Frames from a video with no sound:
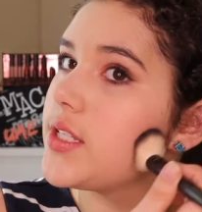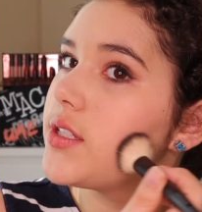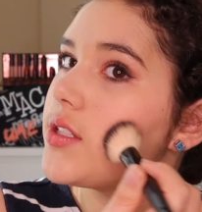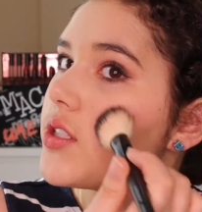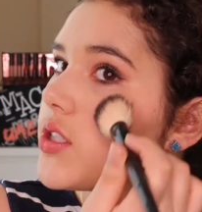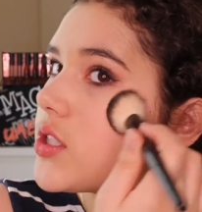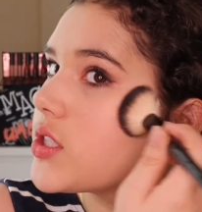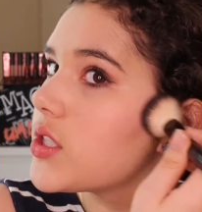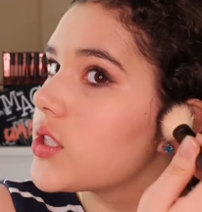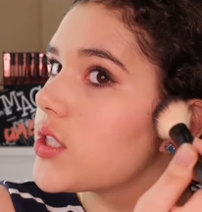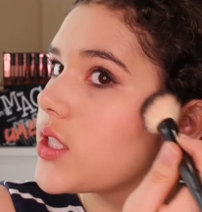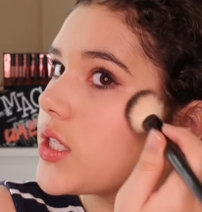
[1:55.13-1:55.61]
It's
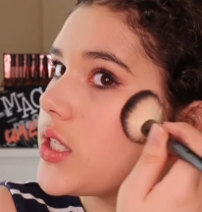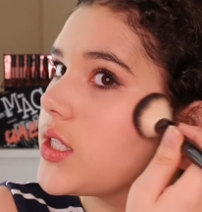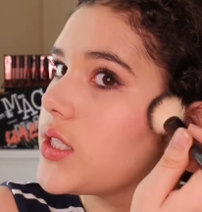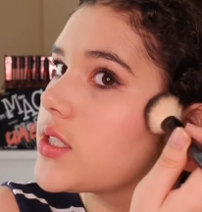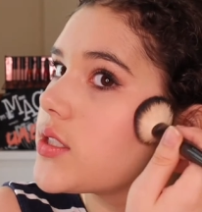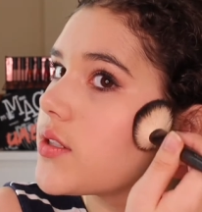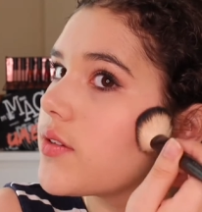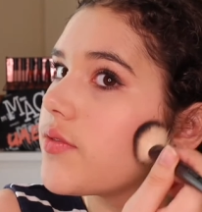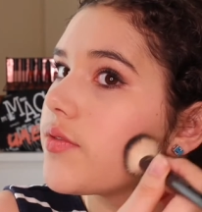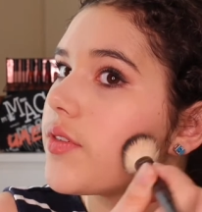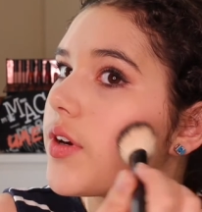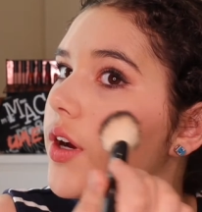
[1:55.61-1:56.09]
just
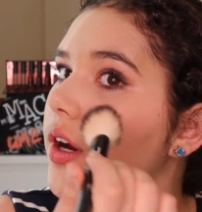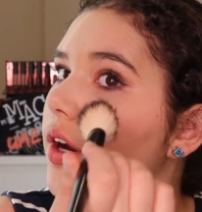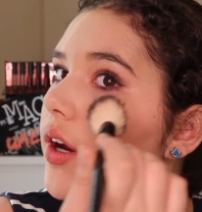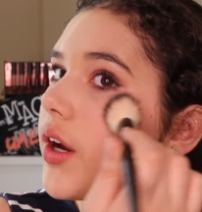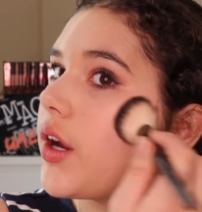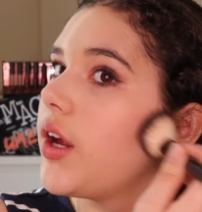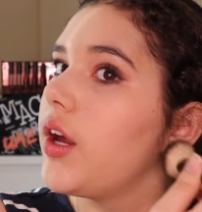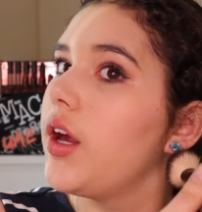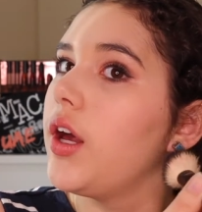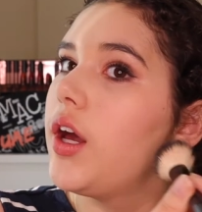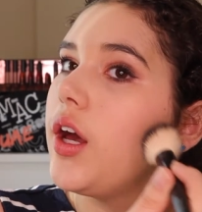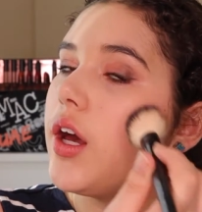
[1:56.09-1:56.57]
easy
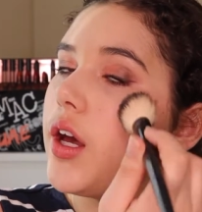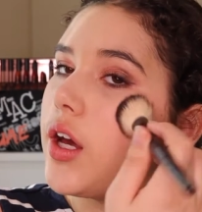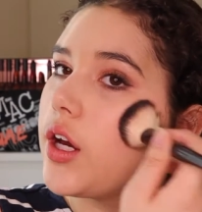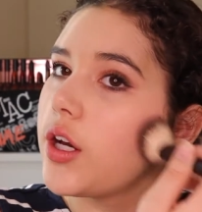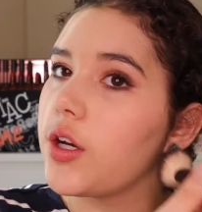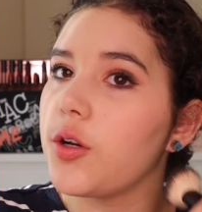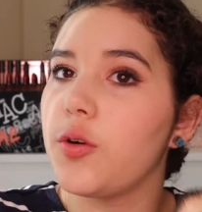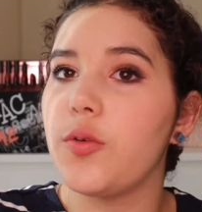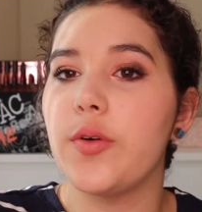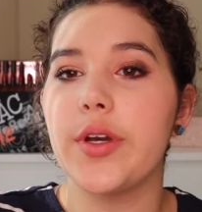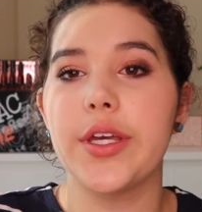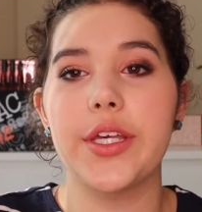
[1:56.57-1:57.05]
for
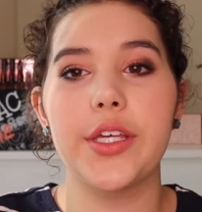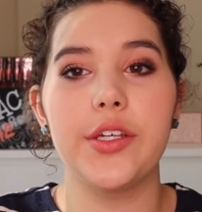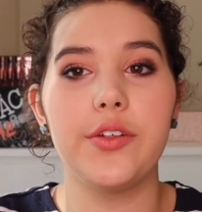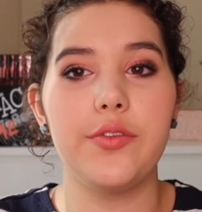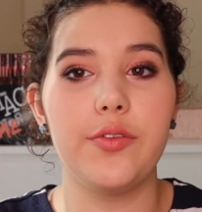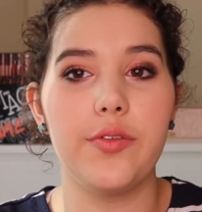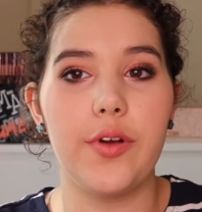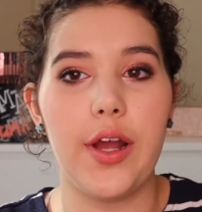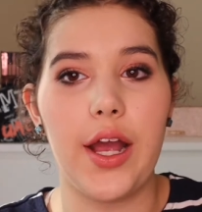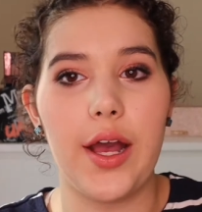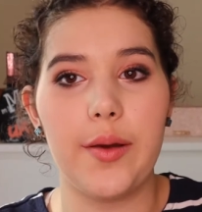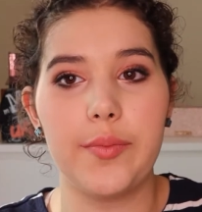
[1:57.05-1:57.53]
a
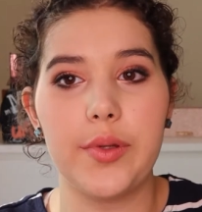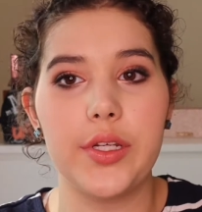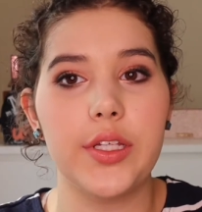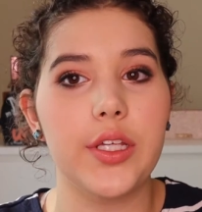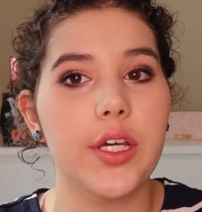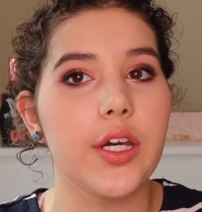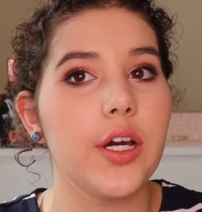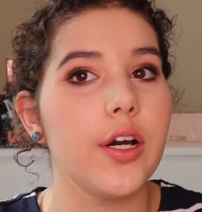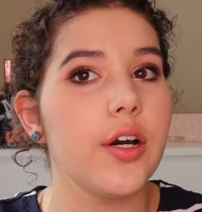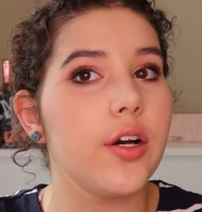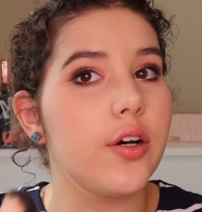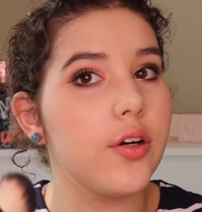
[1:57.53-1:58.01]
quick grab
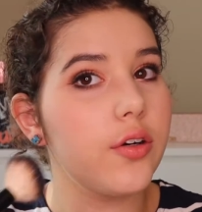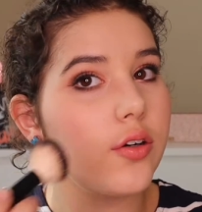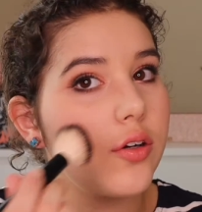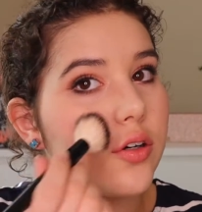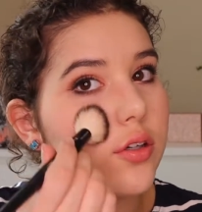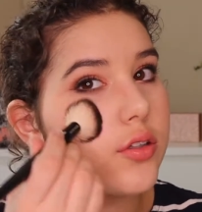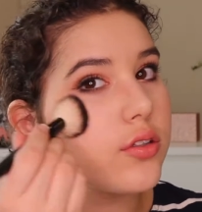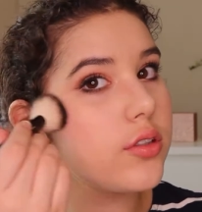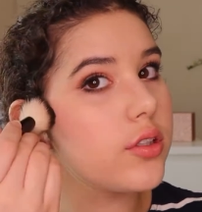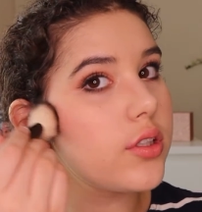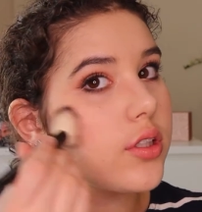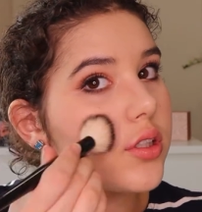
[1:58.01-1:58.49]
and go
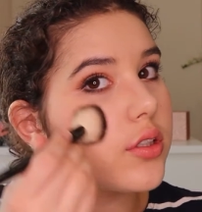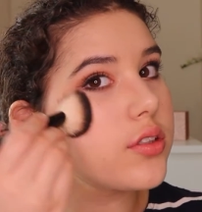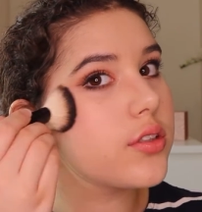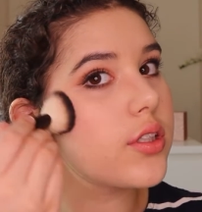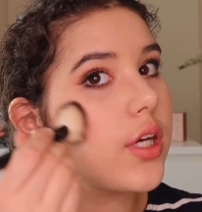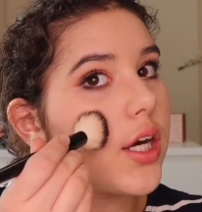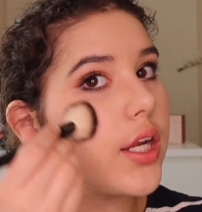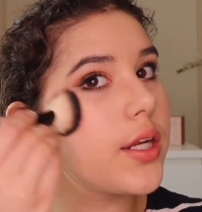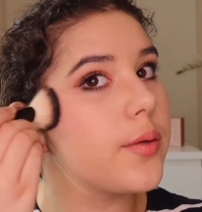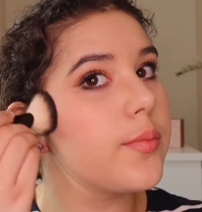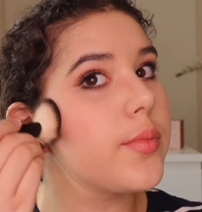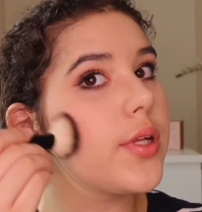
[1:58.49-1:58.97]

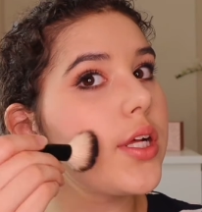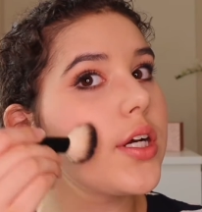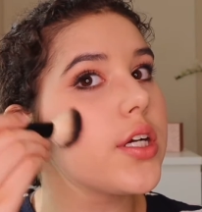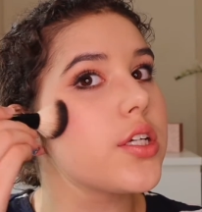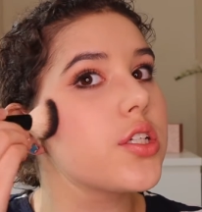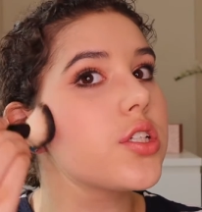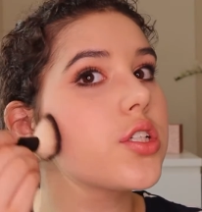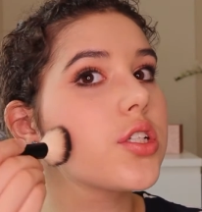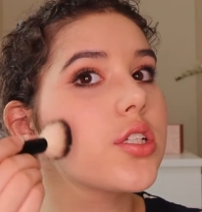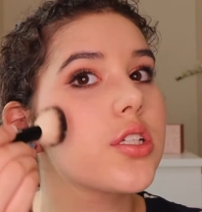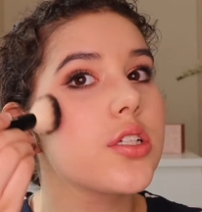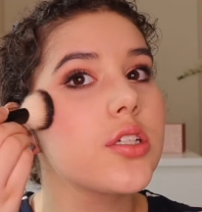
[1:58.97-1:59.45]
kind of
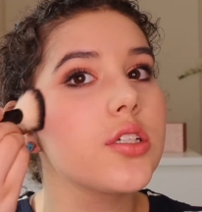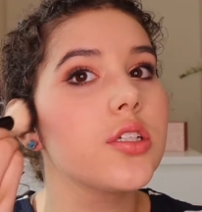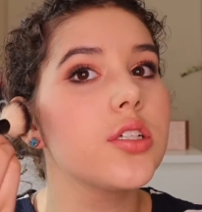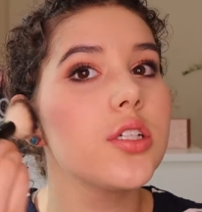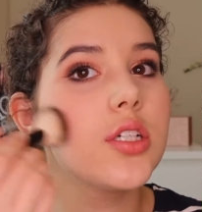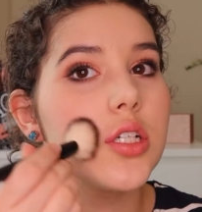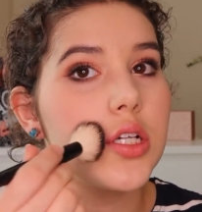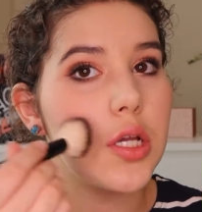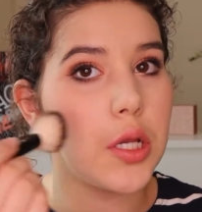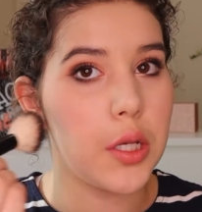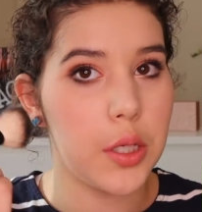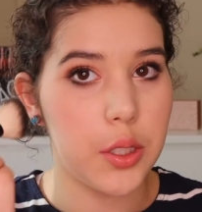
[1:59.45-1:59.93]
blush.
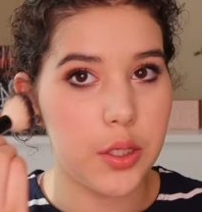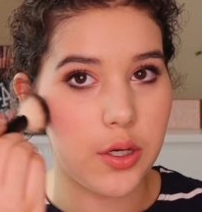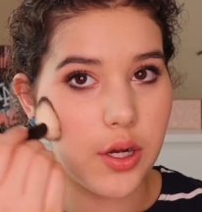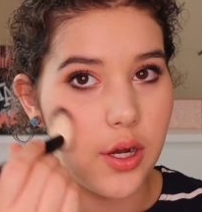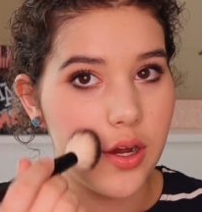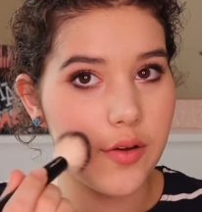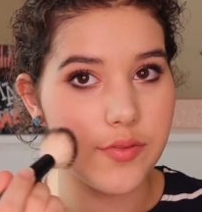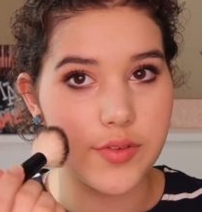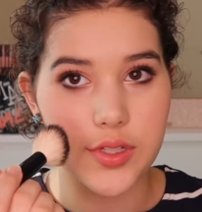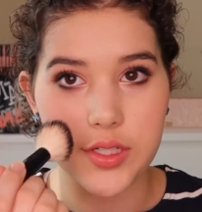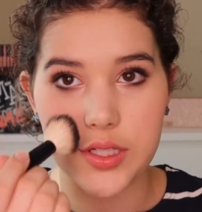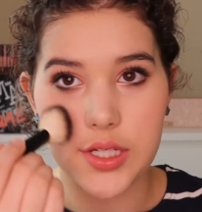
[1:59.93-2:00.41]
You
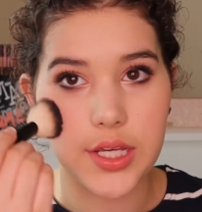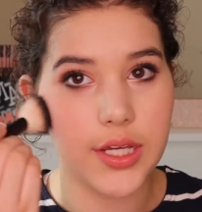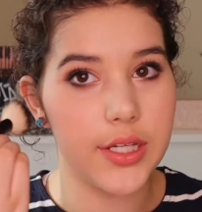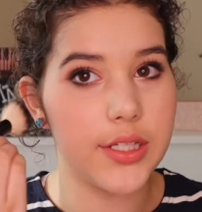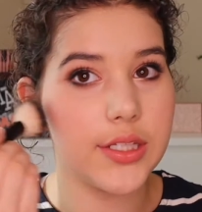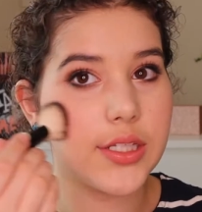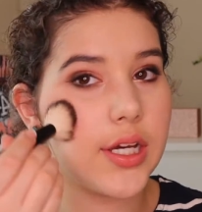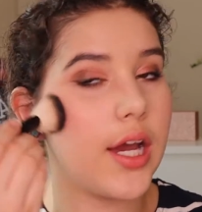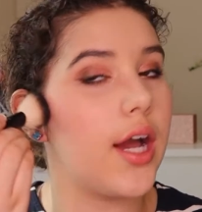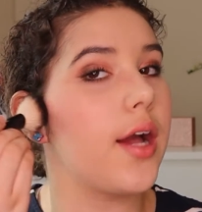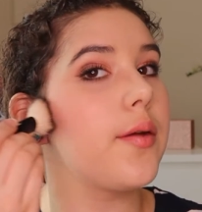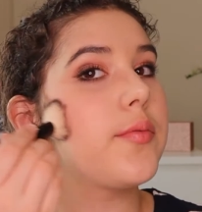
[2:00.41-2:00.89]
don't have to
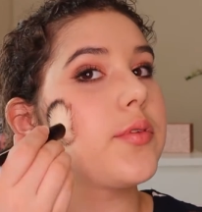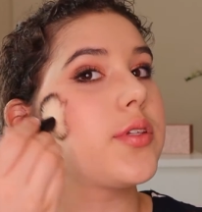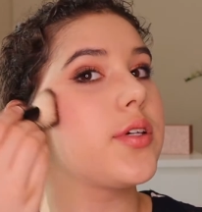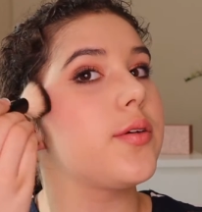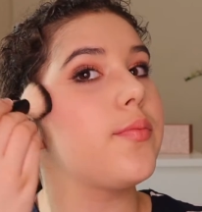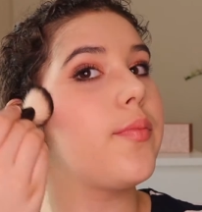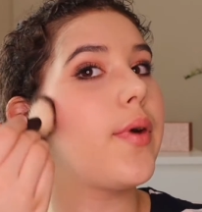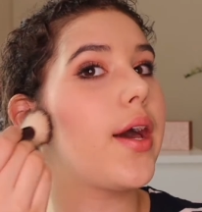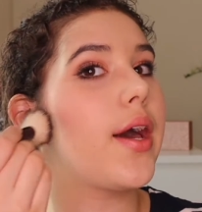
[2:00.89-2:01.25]
take time to